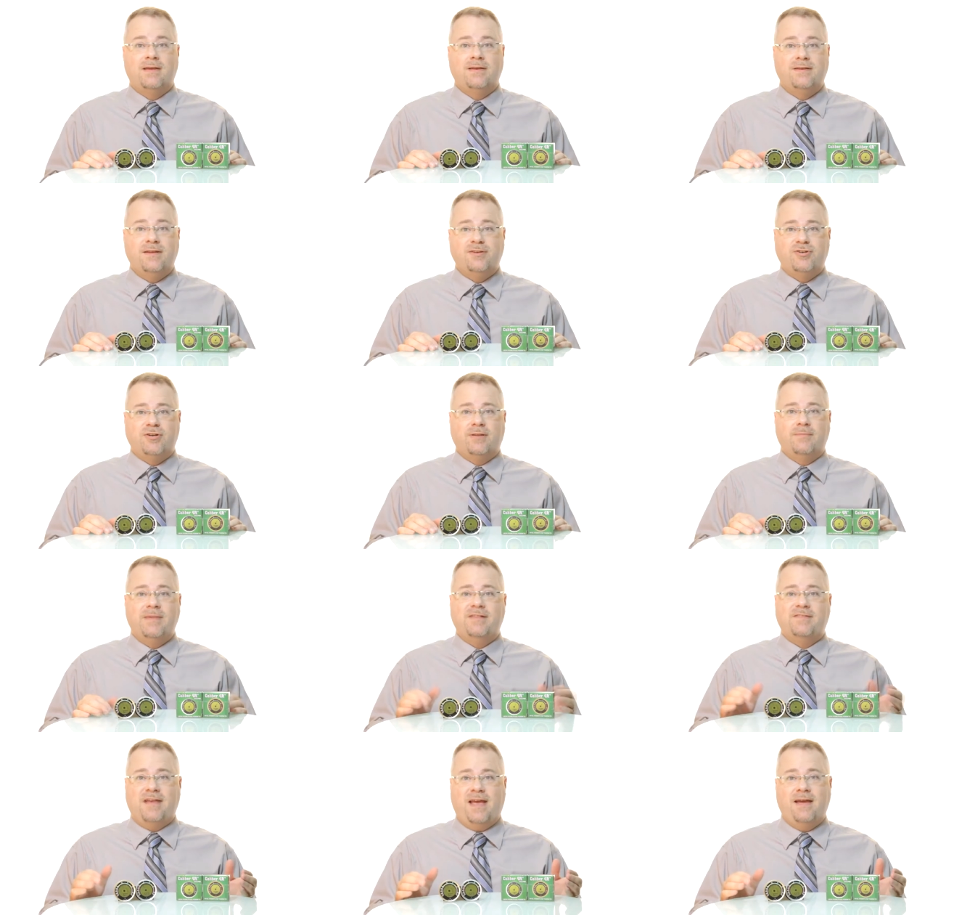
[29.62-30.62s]
Digital
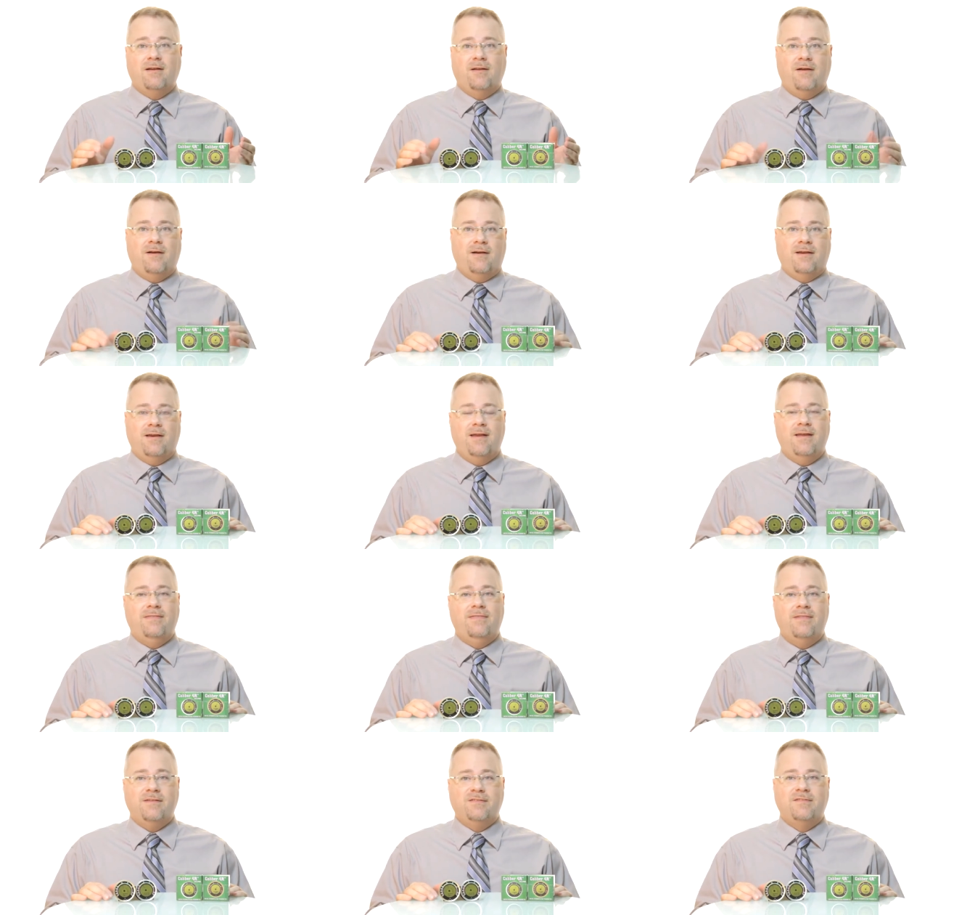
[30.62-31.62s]
meets analog.
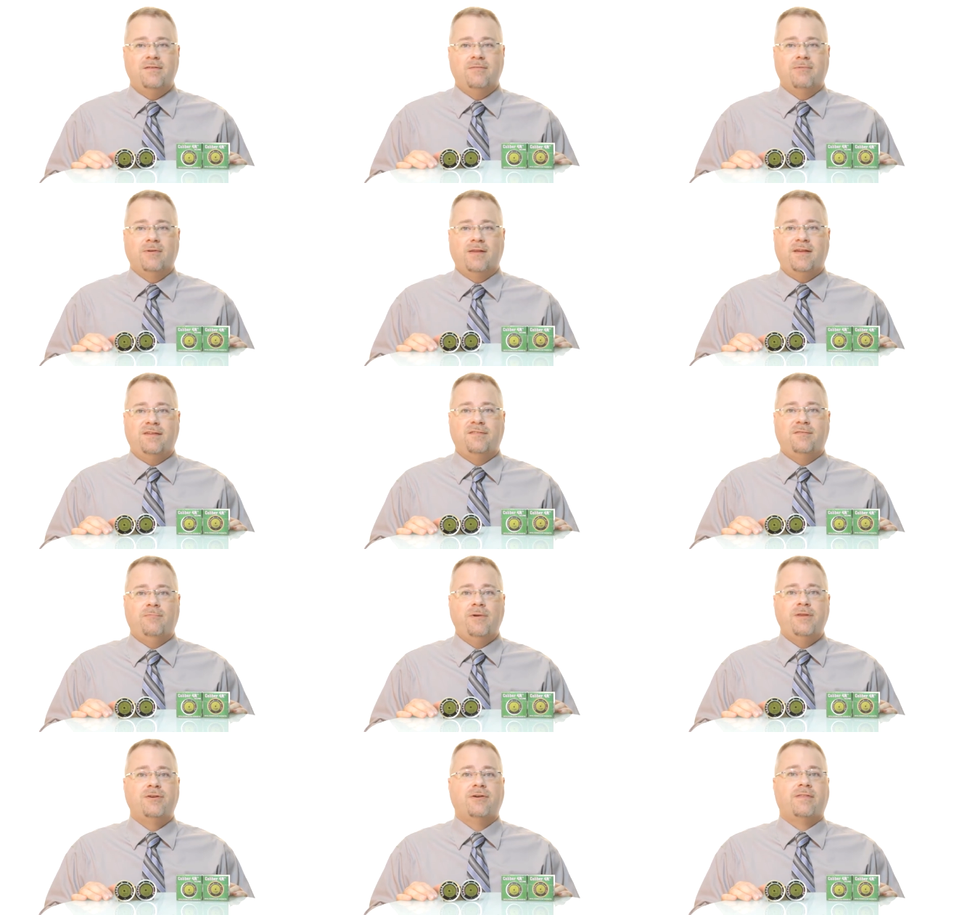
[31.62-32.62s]
In this new release,
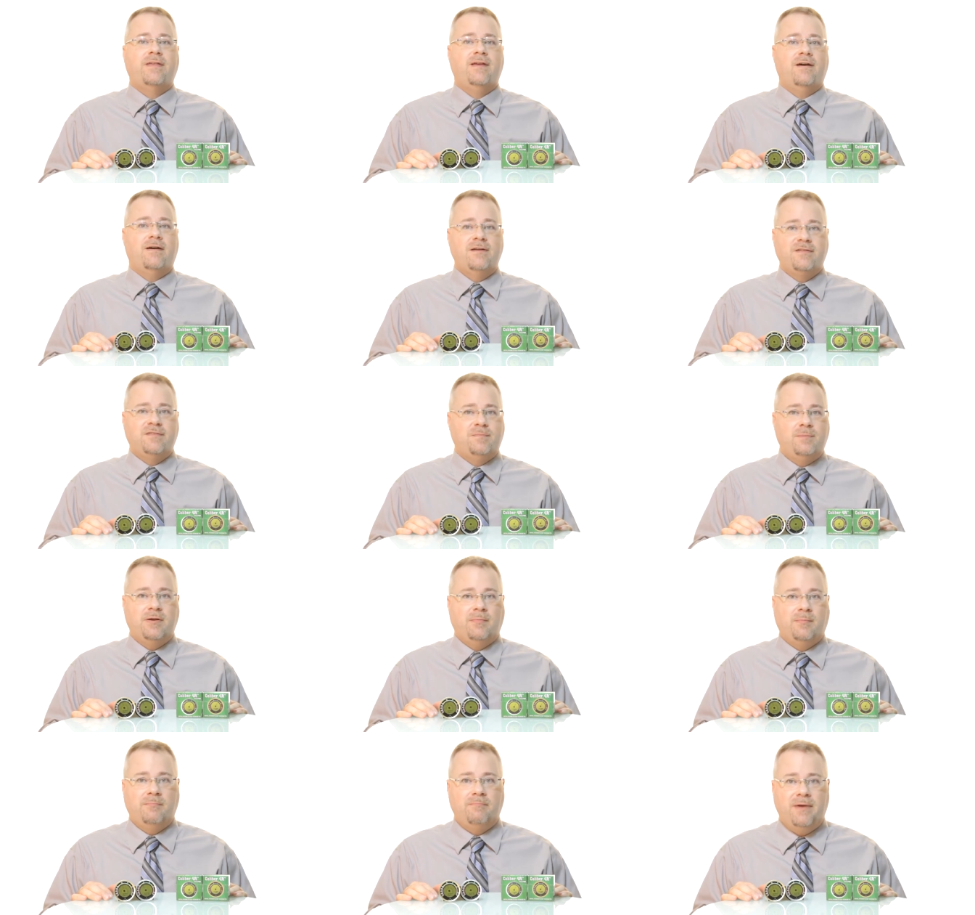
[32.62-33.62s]
we took the
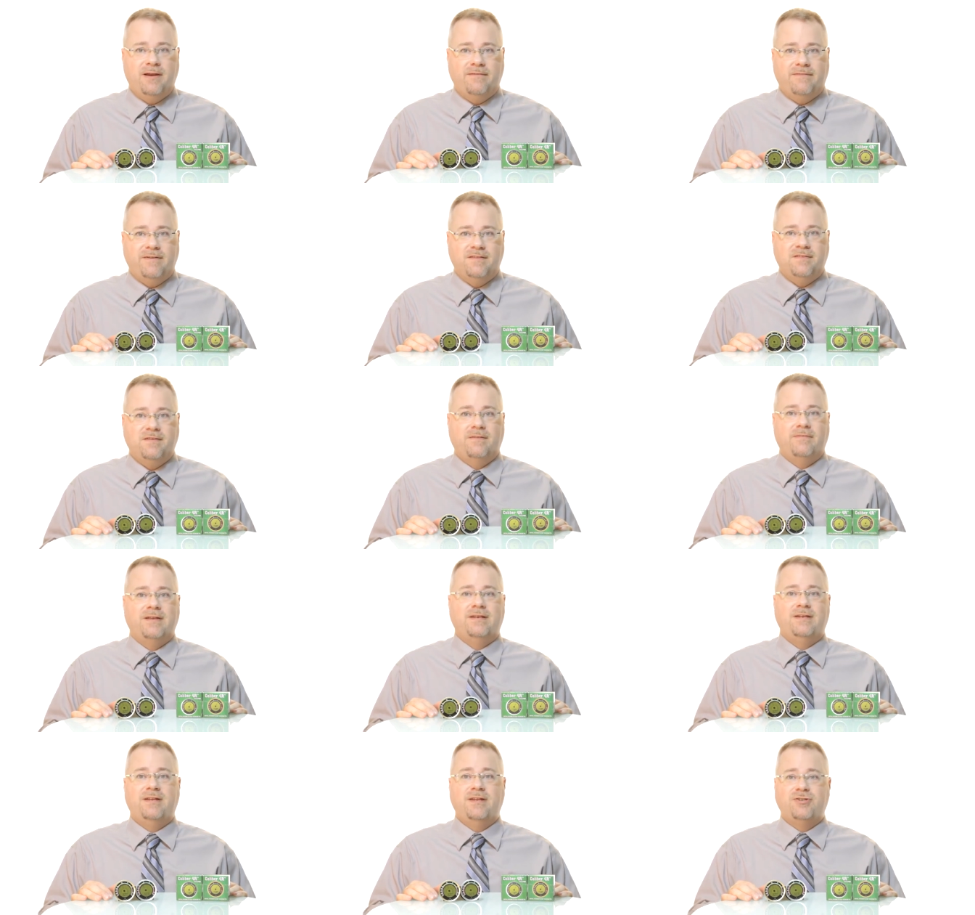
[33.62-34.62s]
undisputable benefits of the
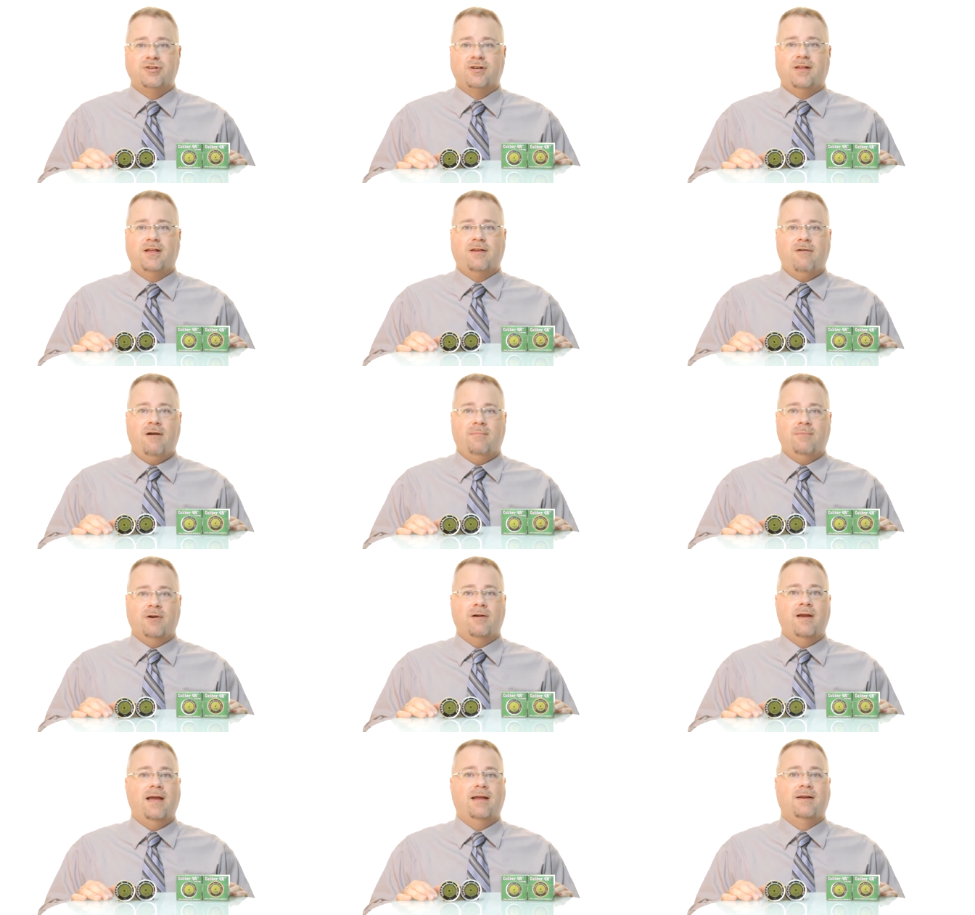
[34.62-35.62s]
digital
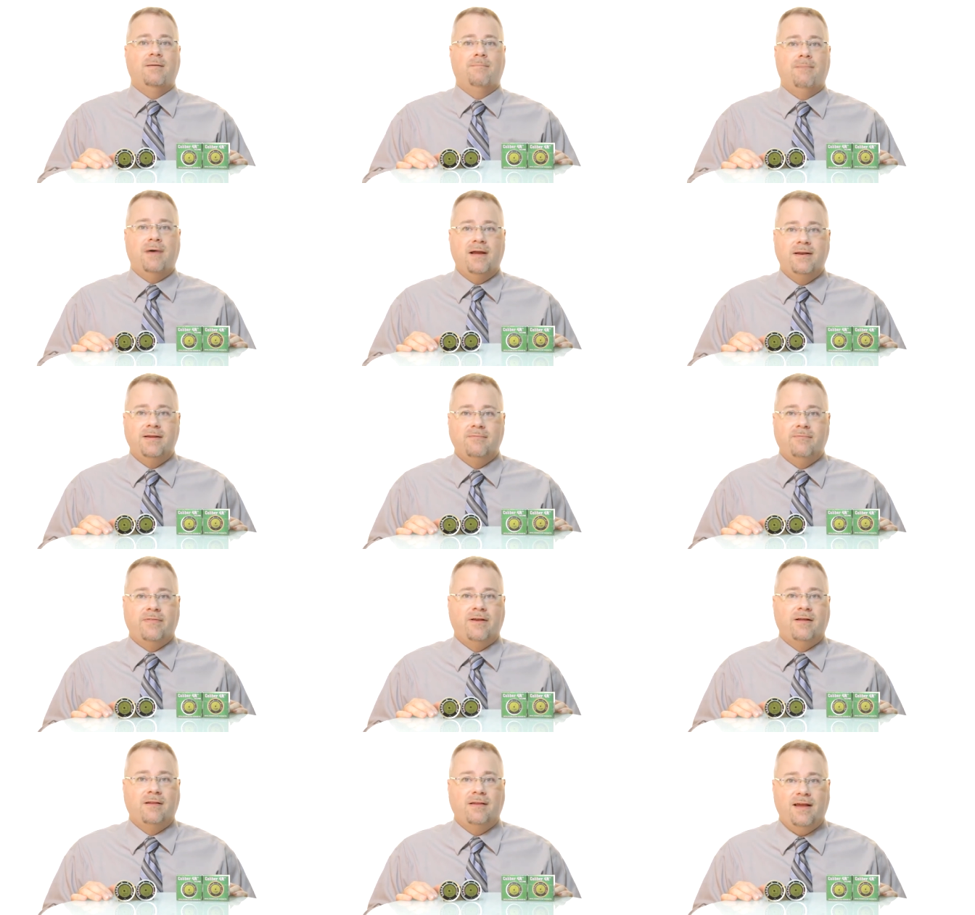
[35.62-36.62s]
hygrometer and combined it with
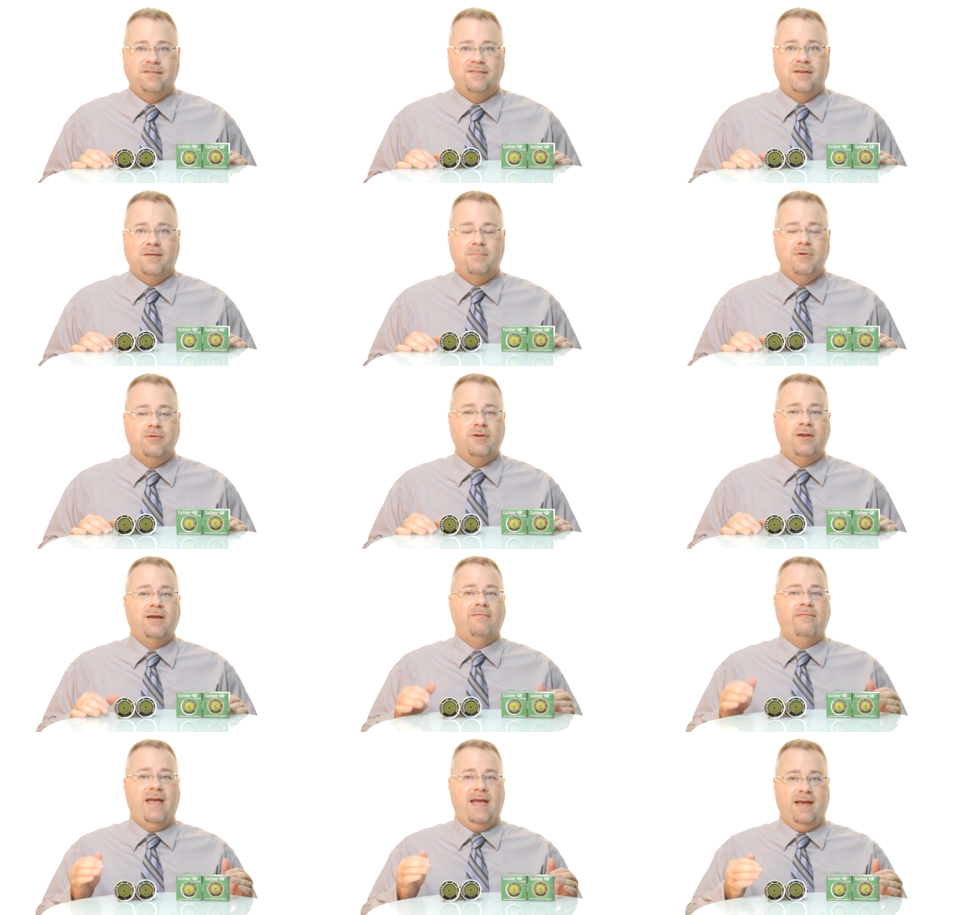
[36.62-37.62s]
the classic beauty
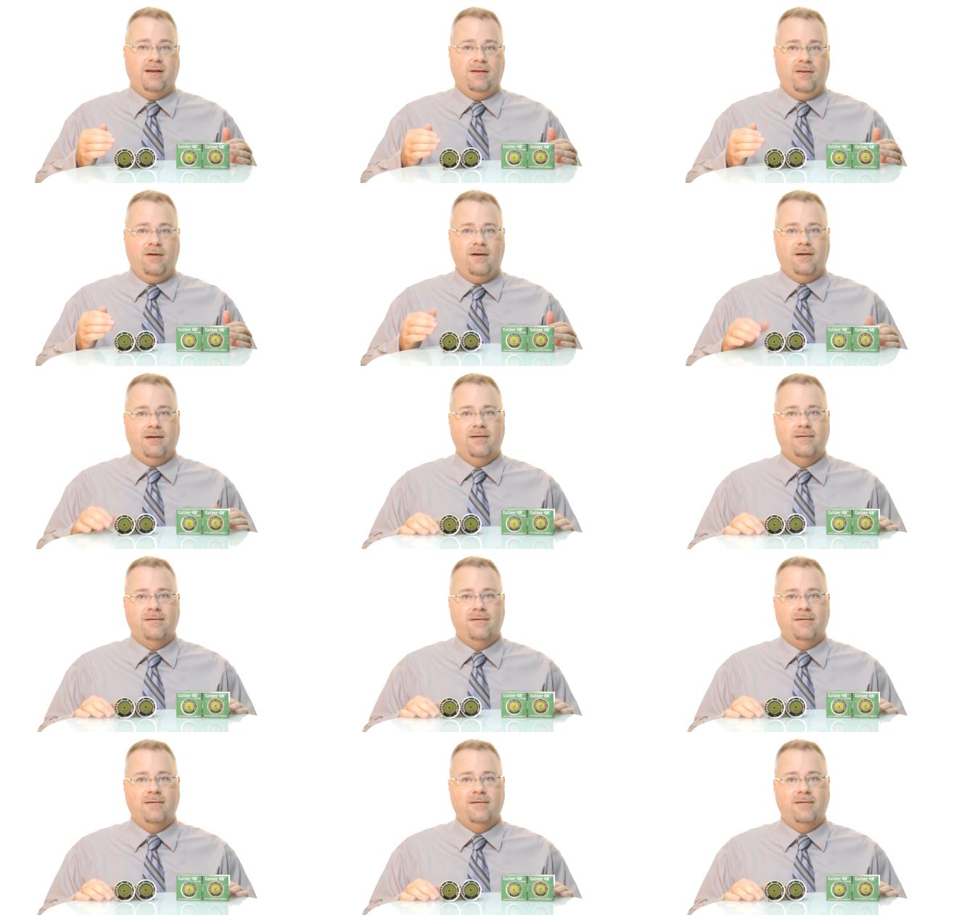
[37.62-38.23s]
of analog.